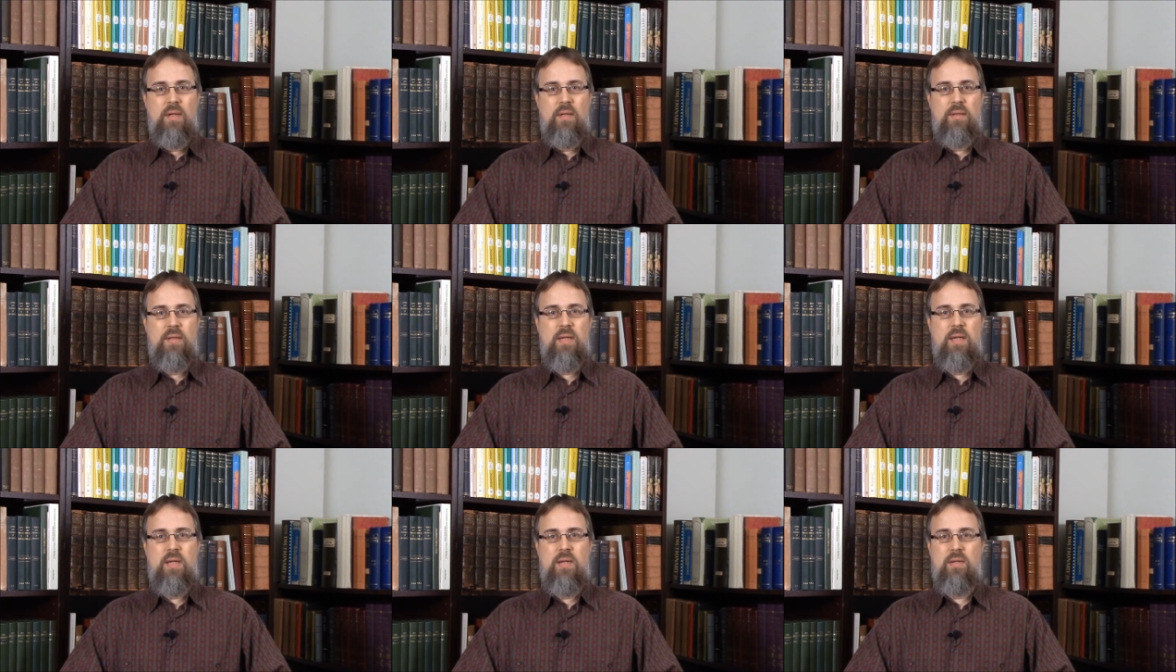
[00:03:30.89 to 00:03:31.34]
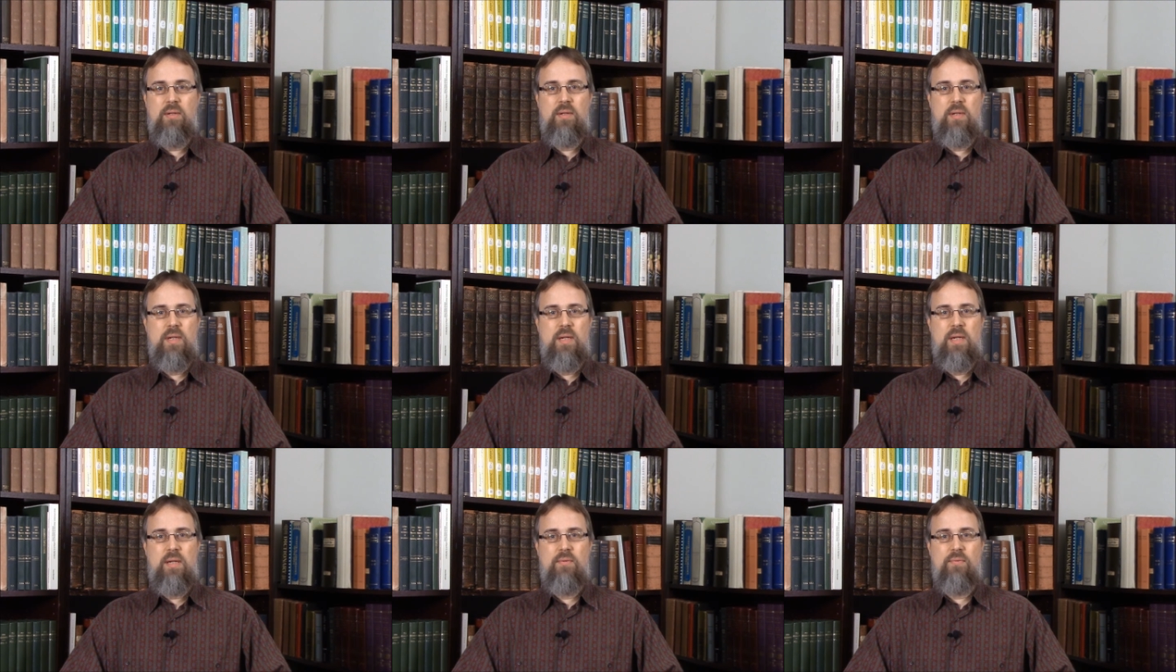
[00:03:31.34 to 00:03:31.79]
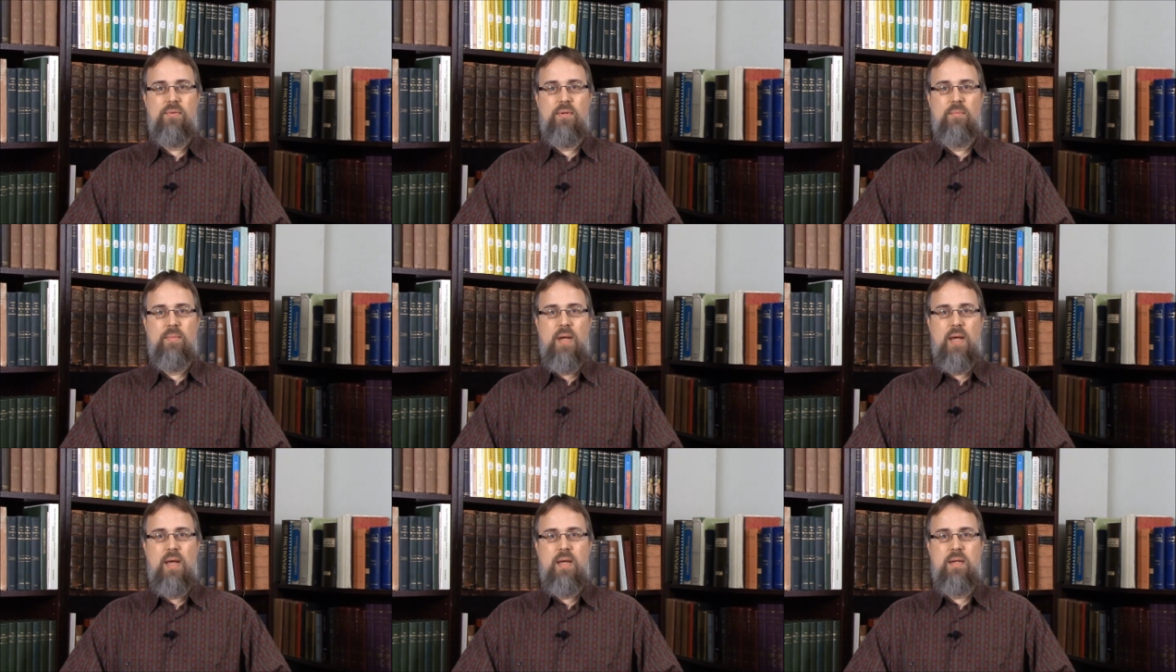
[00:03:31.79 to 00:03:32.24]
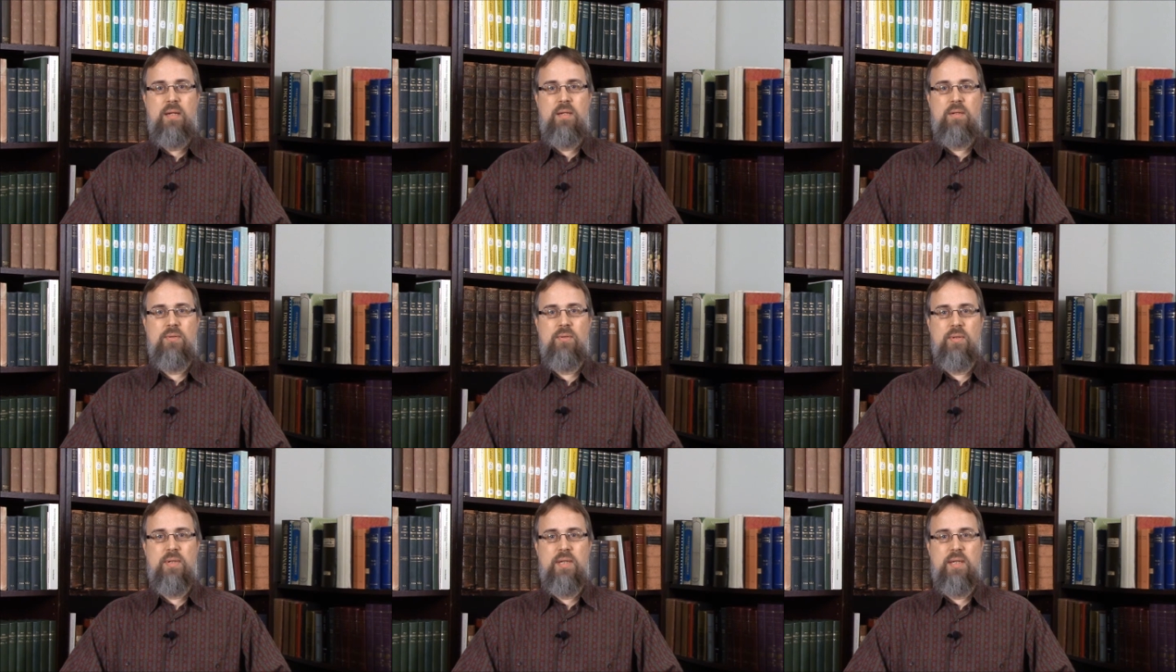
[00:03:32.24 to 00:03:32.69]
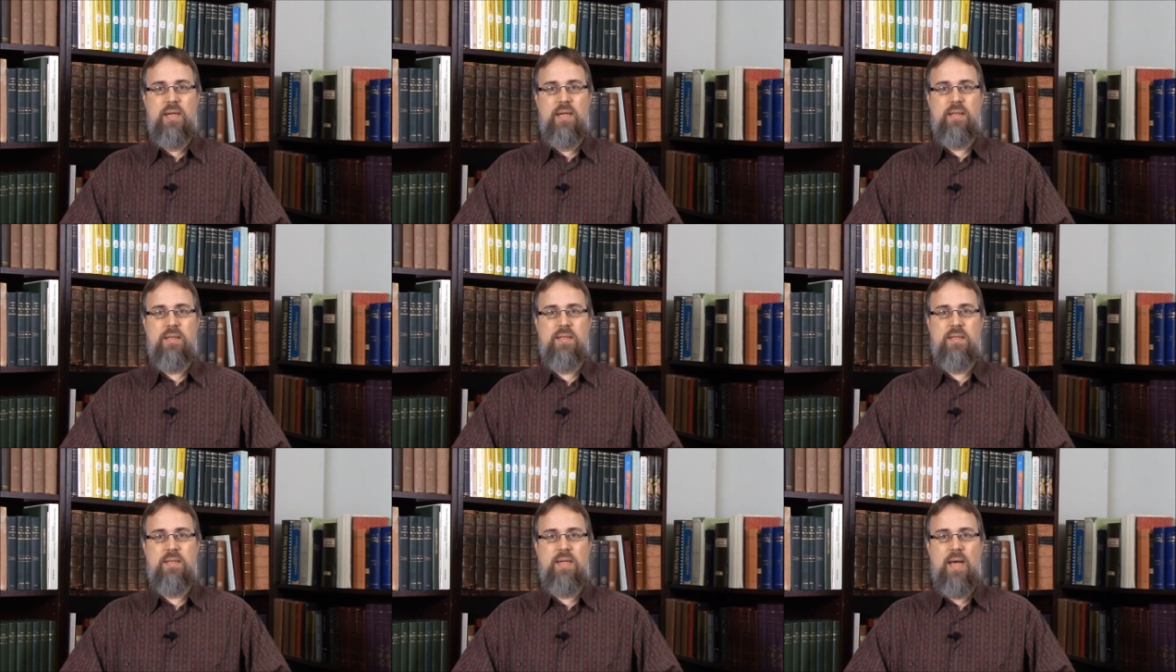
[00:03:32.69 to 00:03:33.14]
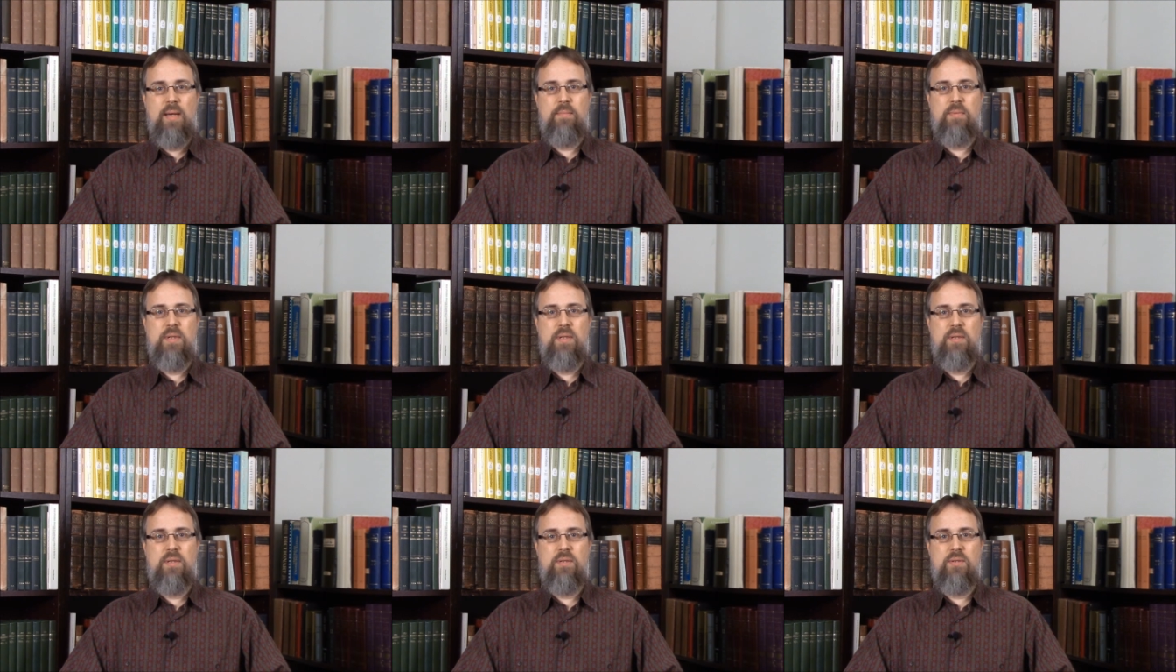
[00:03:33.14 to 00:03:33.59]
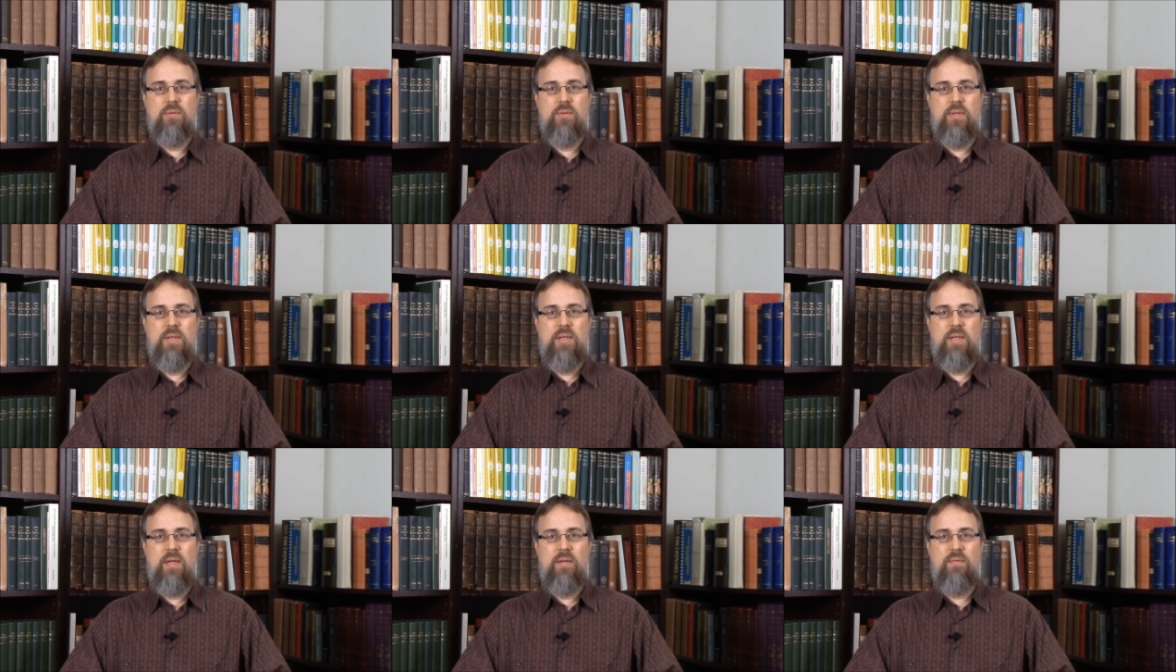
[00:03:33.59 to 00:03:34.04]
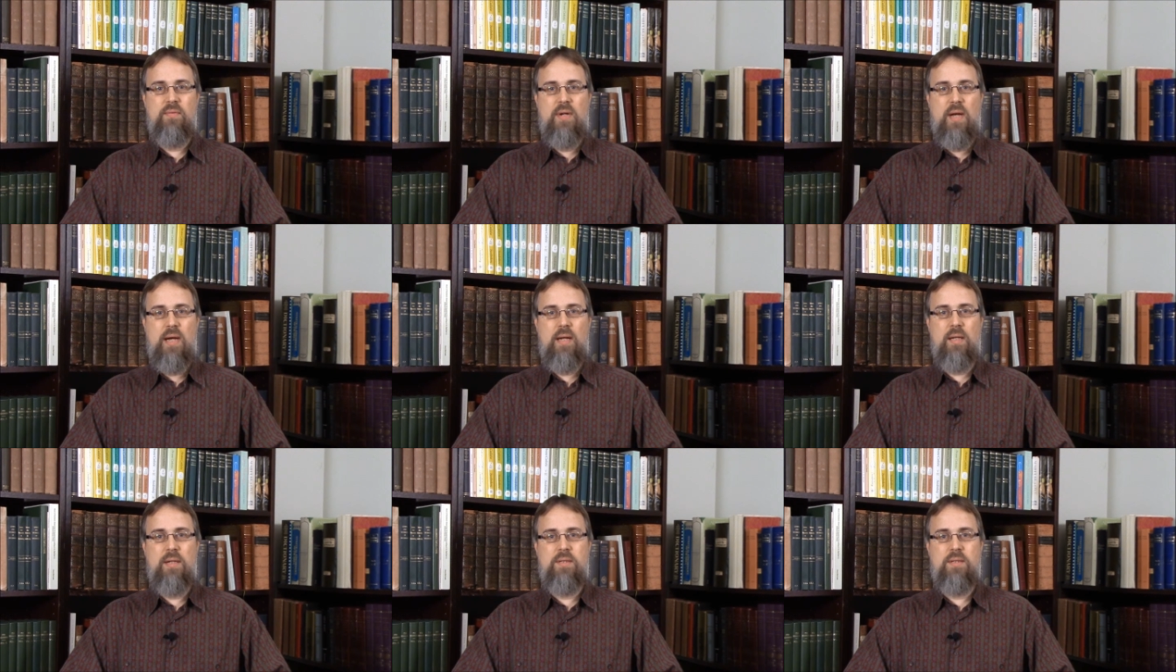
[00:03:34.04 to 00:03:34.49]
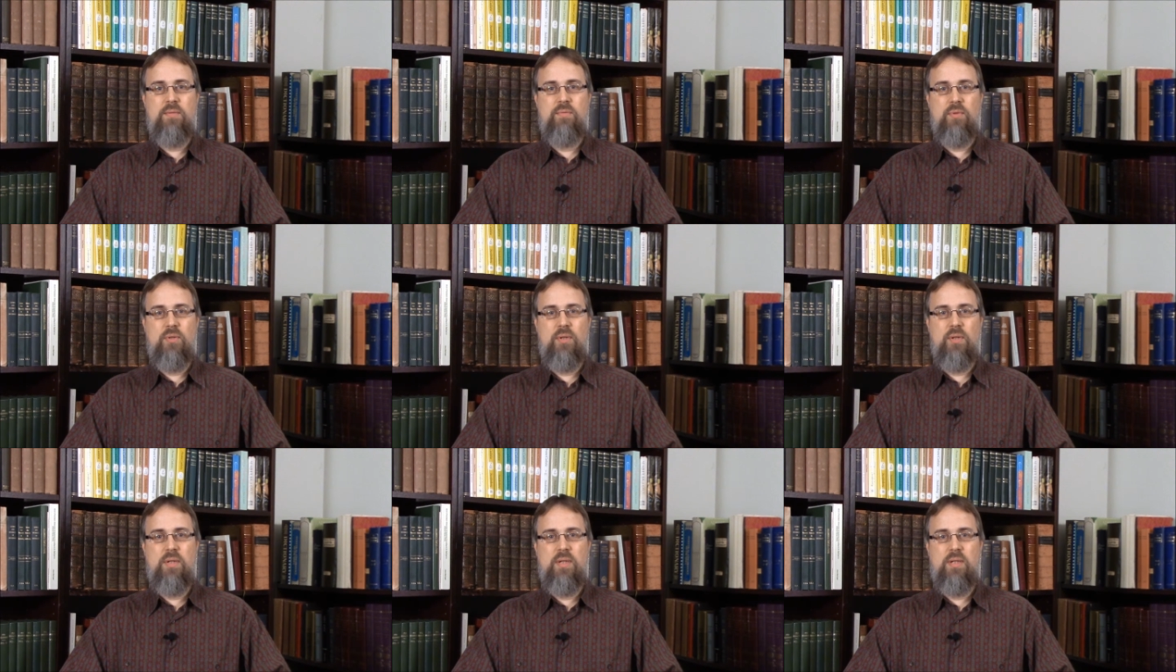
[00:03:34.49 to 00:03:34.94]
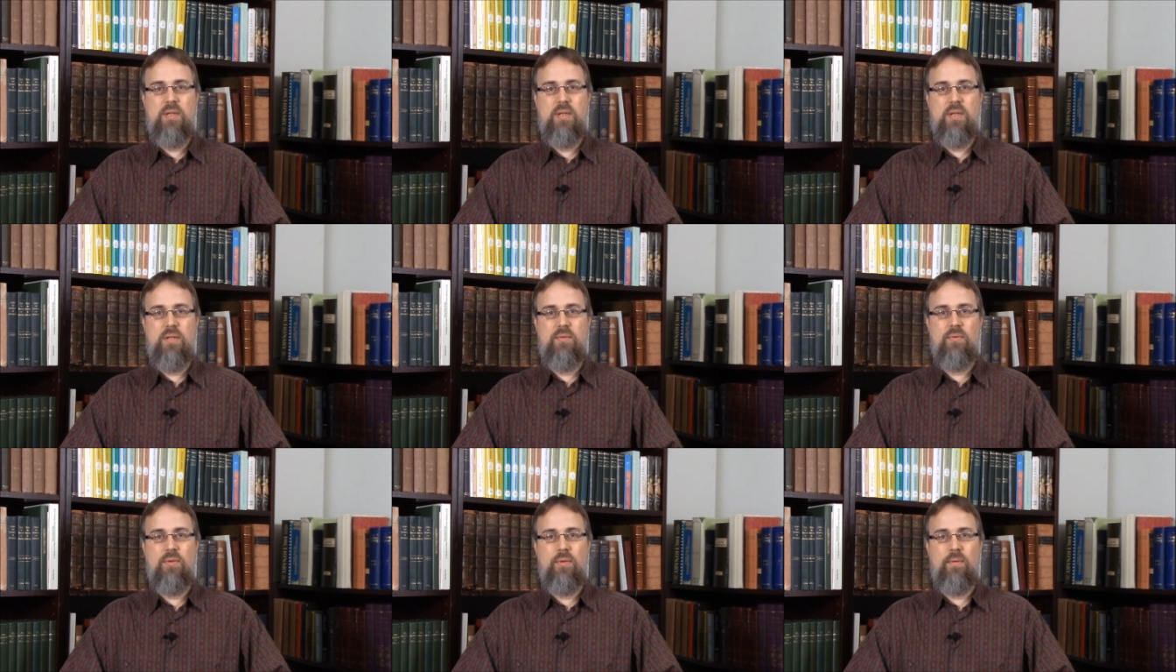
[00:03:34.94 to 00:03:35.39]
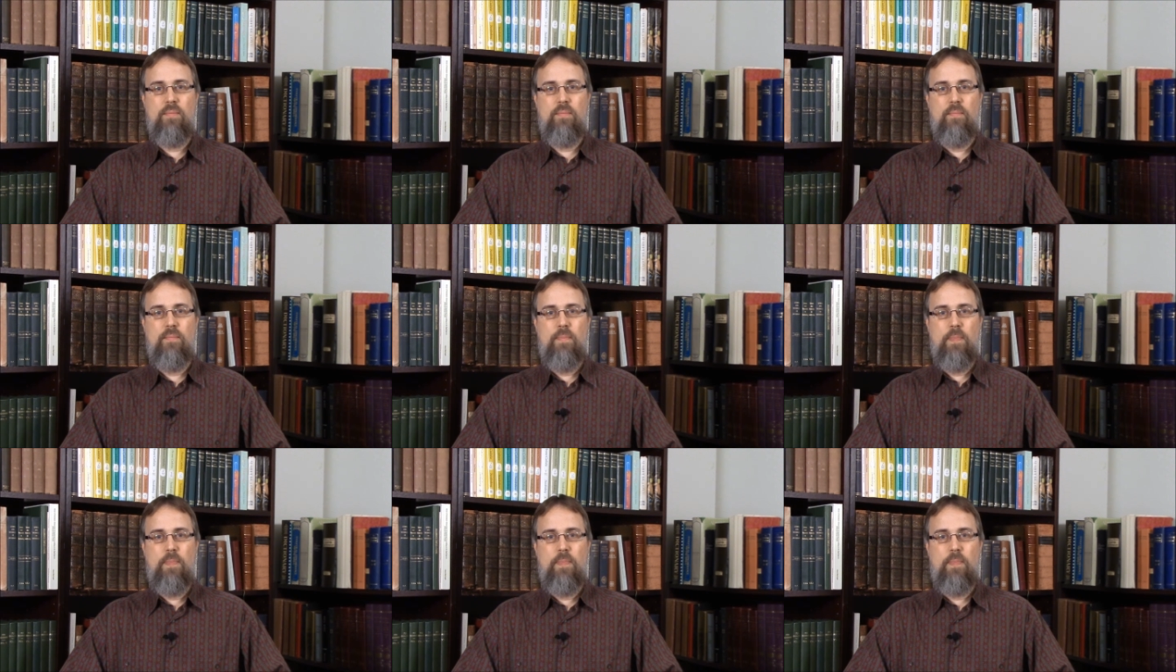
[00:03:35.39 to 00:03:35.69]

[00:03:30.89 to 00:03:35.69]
that he could eat from any tree except the tree of knowledge of good and evil.